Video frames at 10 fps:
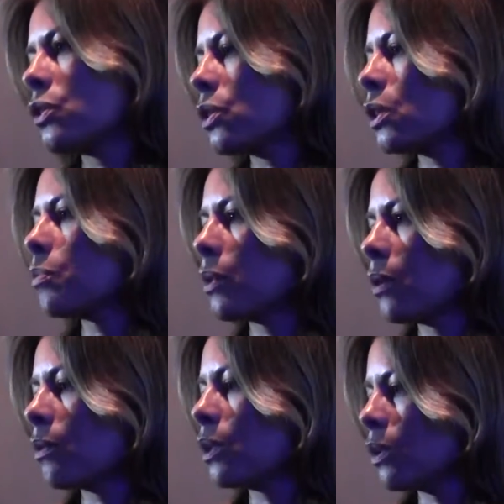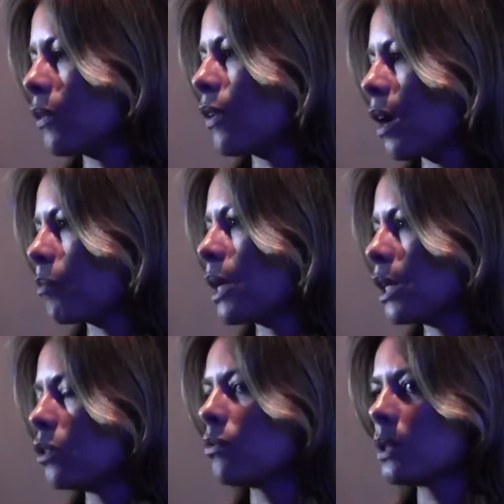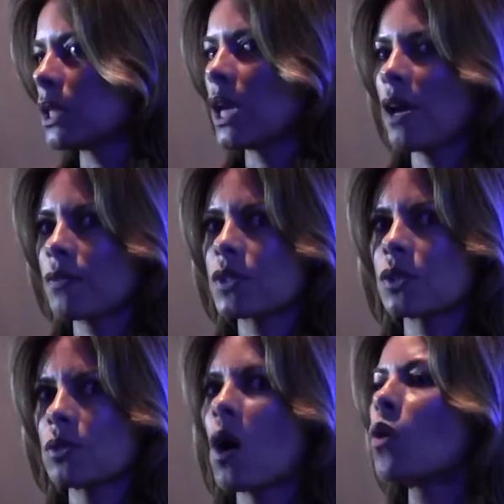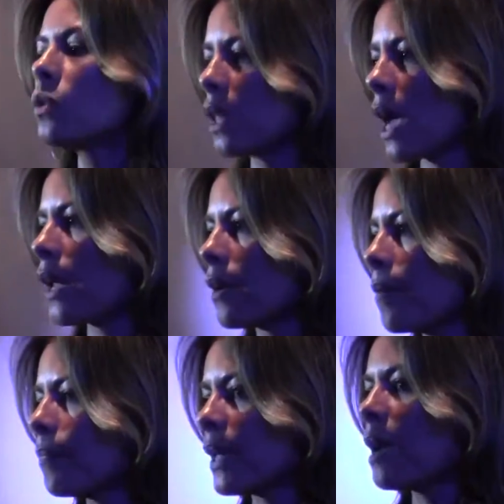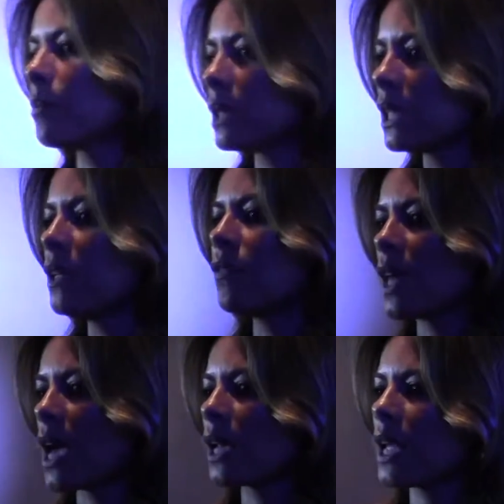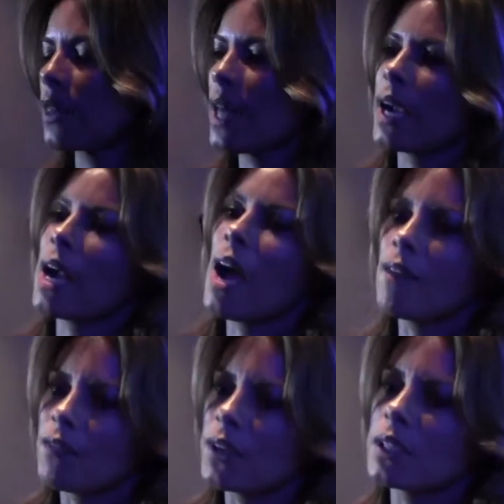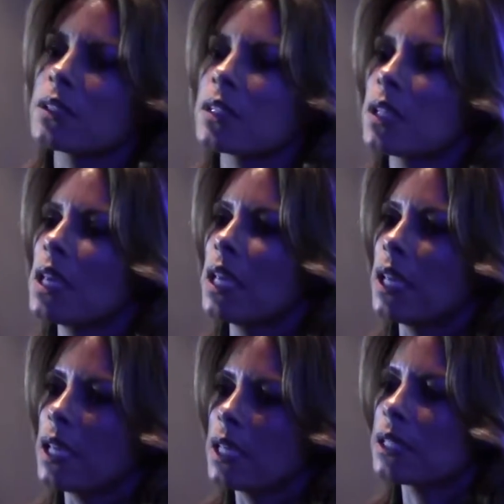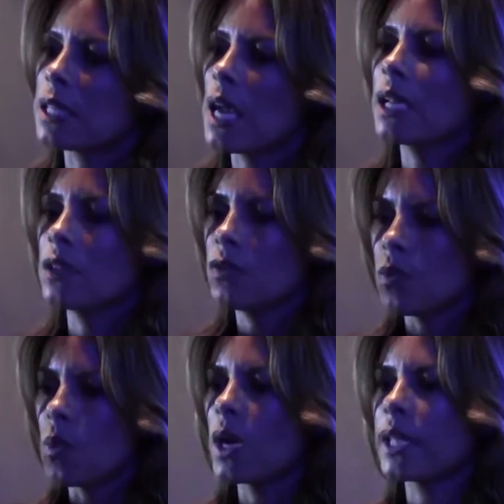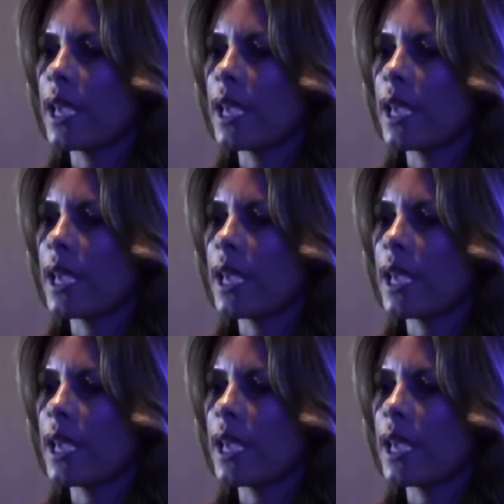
you to the point where you give up. And you really have to own that and believe that, and that confidence is kind of what